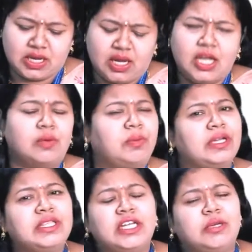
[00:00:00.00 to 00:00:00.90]
Why the
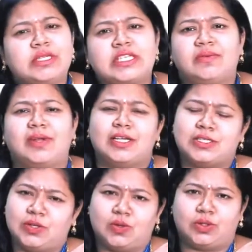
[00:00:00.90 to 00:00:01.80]
name is given as
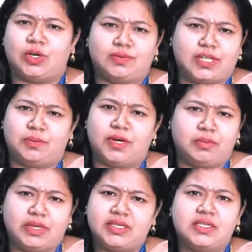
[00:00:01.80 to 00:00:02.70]
zeroth law of
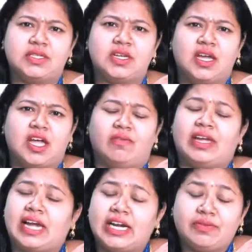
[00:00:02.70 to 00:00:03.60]
thermodynamics? Why
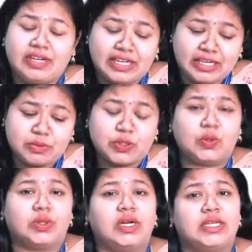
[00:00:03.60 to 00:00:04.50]
can't we name zeroth
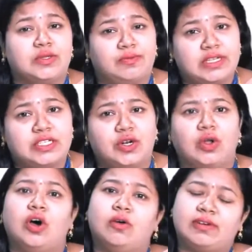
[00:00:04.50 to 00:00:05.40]
law as first
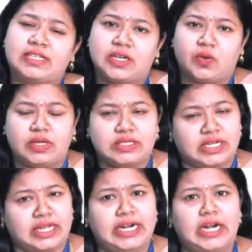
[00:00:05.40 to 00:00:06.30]
law as
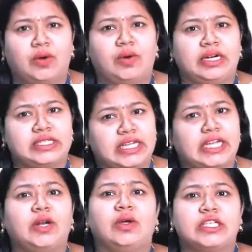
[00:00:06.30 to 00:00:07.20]
second law, and second law
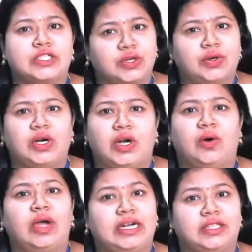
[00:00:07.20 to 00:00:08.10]
as third law,
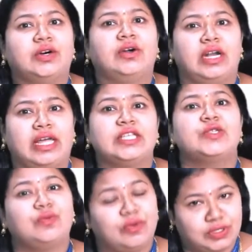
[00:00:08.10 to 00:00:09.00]
and third law as
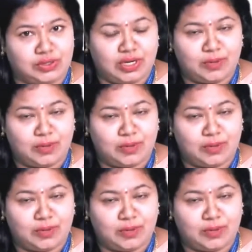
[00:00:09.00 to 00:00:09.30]
fourth law?